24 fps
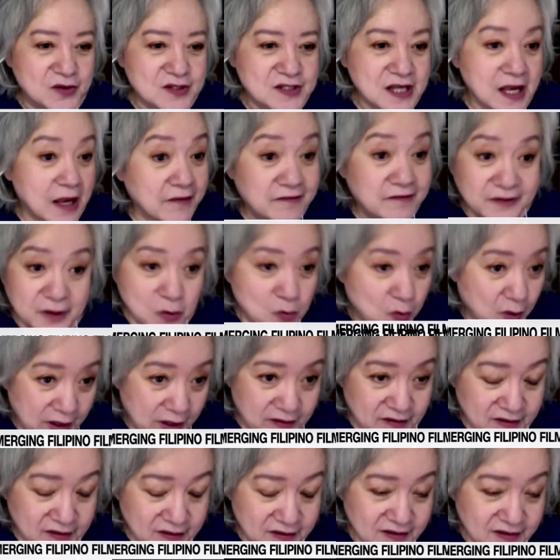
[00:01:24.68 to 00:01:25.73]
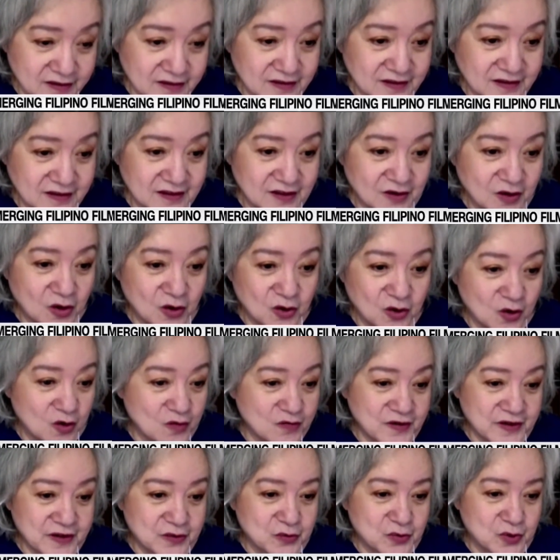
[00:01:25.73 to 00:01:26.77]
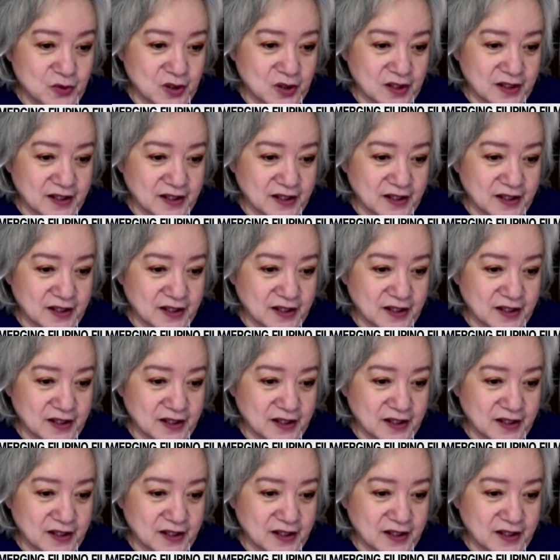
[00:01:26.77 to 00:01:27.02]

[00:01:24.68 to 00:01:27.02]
everywhere, all over the world.